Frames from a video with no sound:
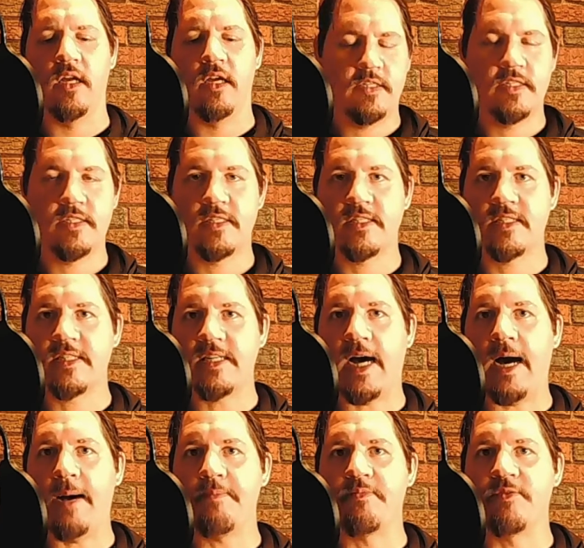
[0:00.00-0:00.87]

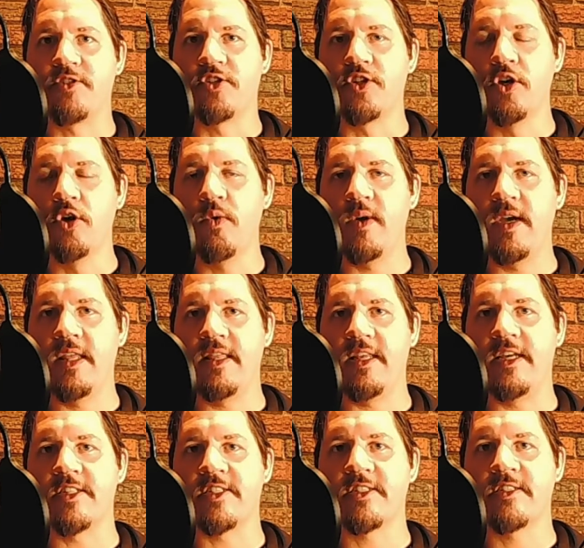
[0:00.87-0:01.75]
Stop doing
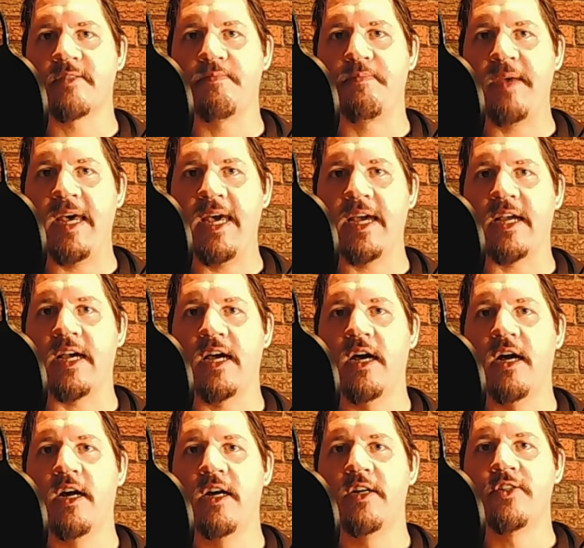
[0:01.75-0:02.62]
these big,
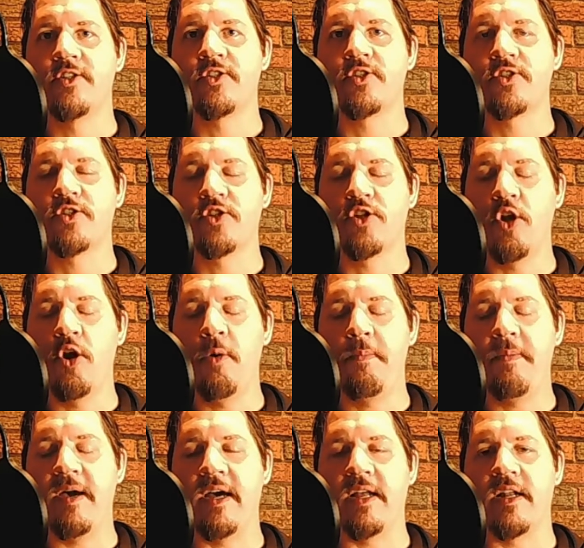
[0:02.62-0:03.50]

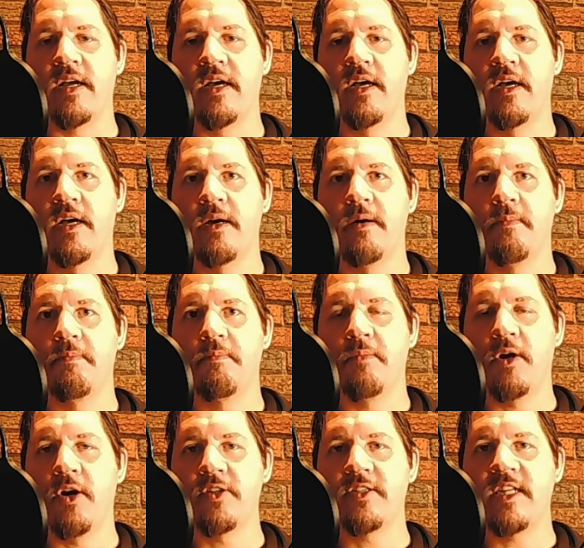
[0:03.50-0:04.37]
stupid,
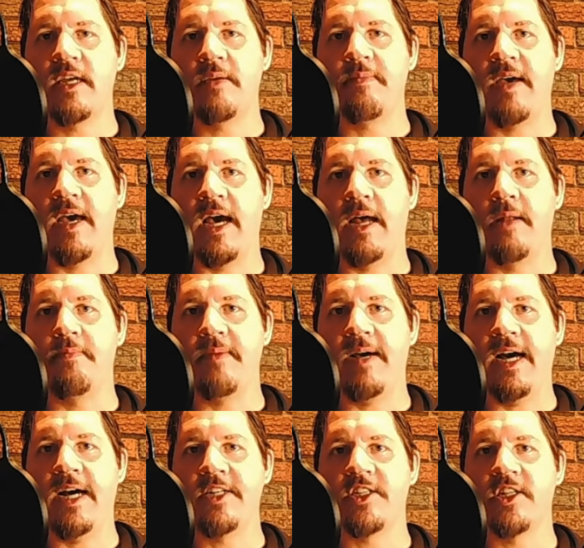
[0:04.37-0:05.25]
multi-man
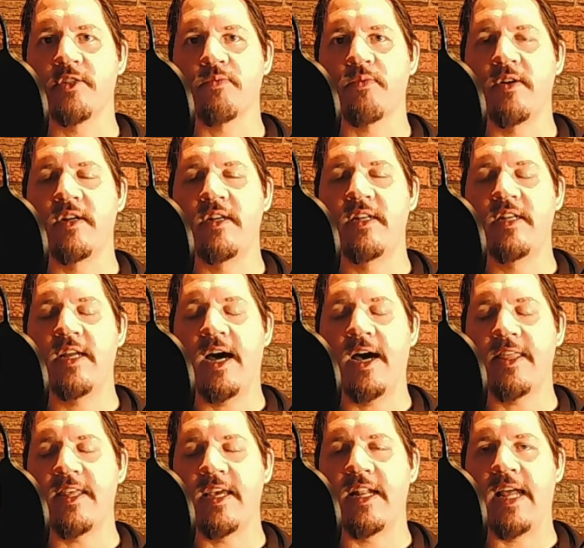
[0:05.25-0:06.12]
matches where
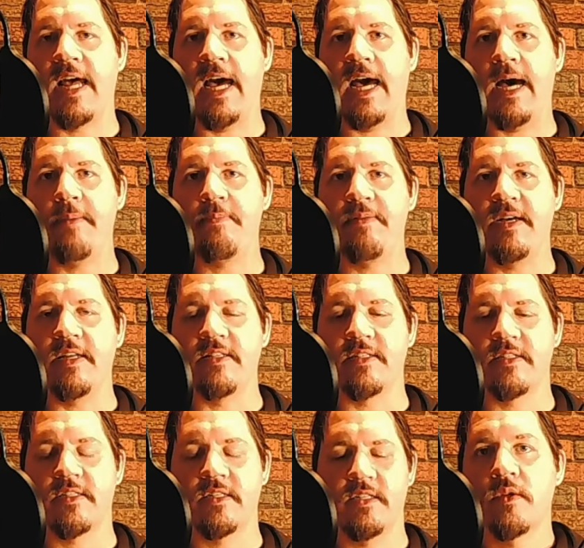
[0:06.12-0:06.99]
nothing
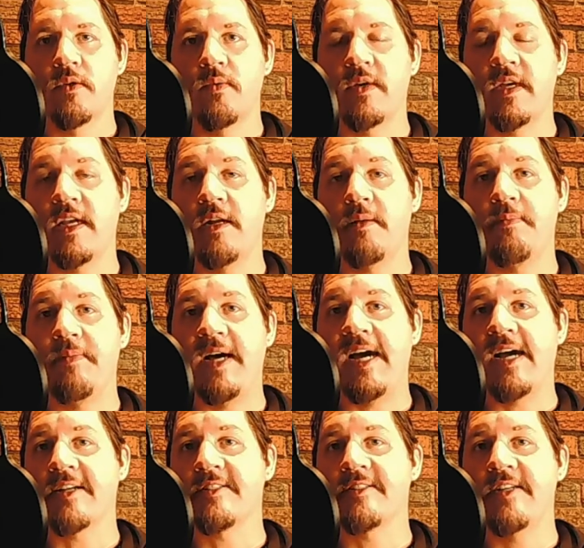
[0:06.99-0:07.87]
happens. We get a
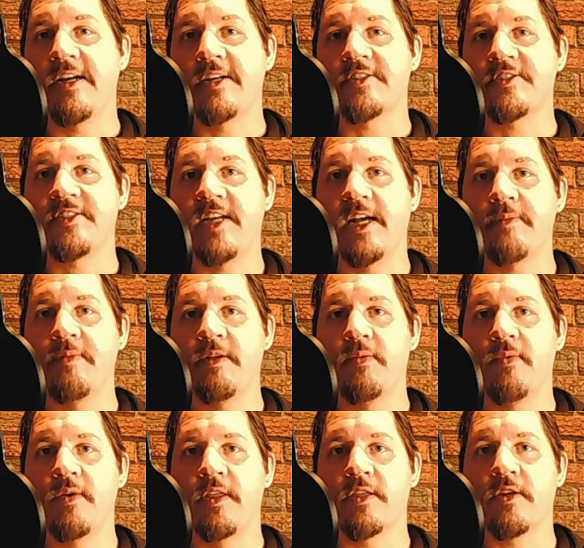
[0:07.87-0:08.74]
backstage segment
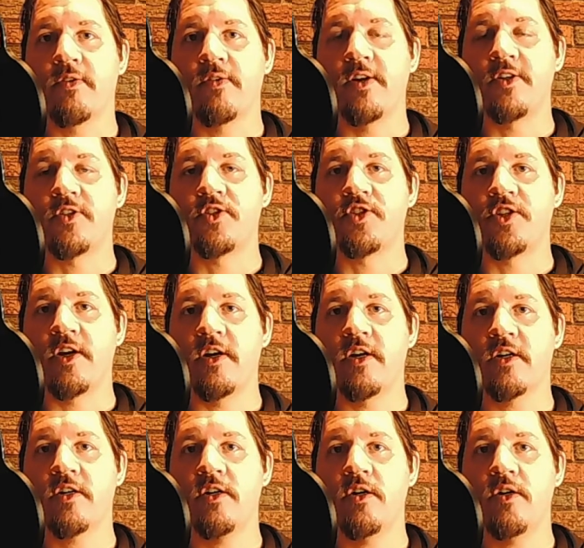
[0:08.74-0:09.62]
with Chris
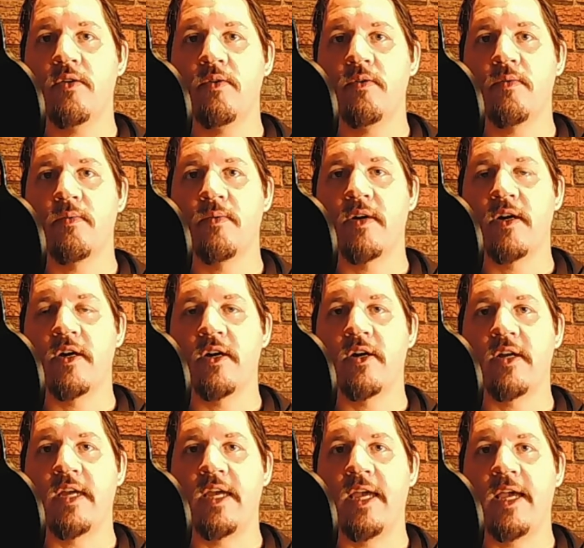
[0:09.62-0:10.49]
Jericho where
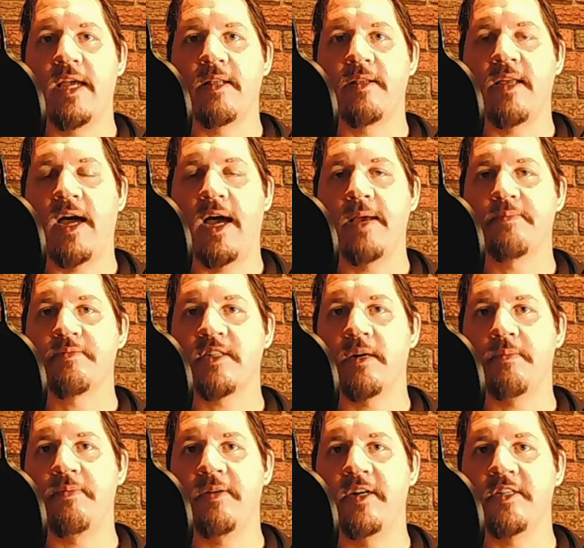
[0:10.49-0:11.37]
he hypes
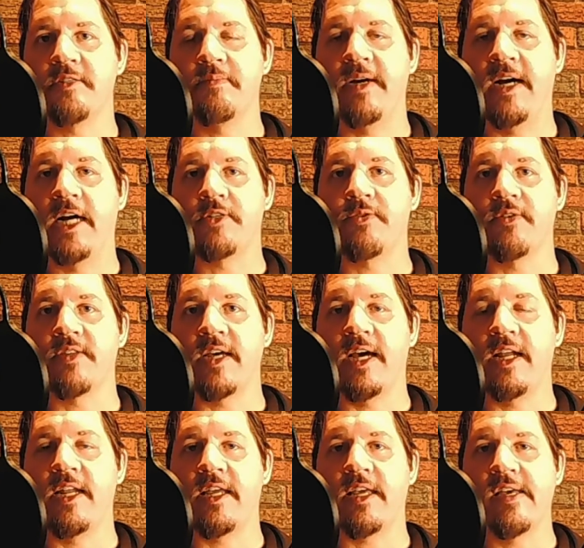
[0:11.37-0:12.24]
up his match with
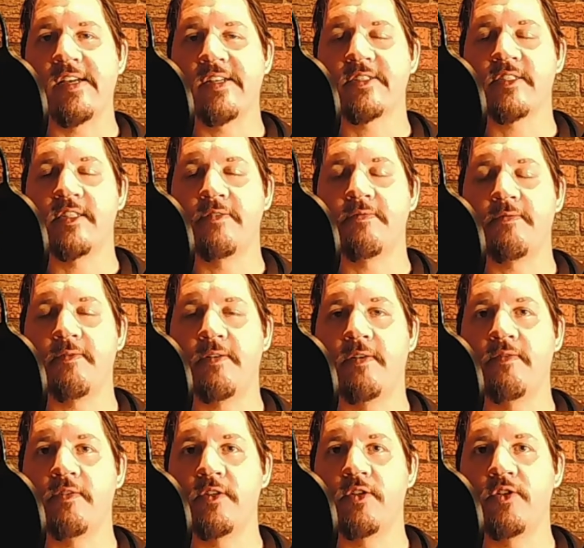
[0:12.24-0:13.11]
Eddie Kingston for
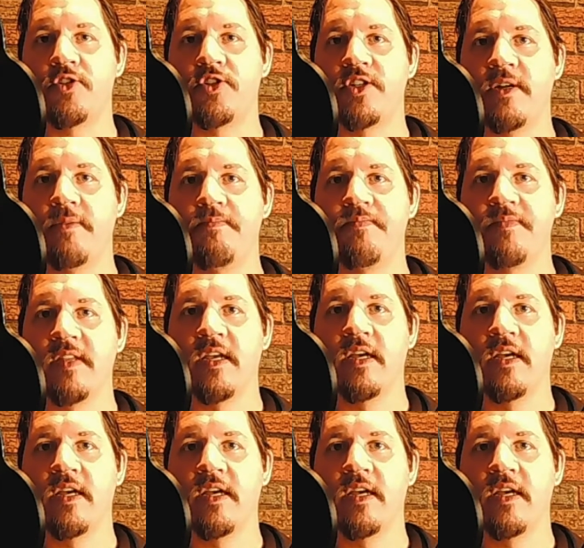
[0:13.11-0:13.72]
Revolution.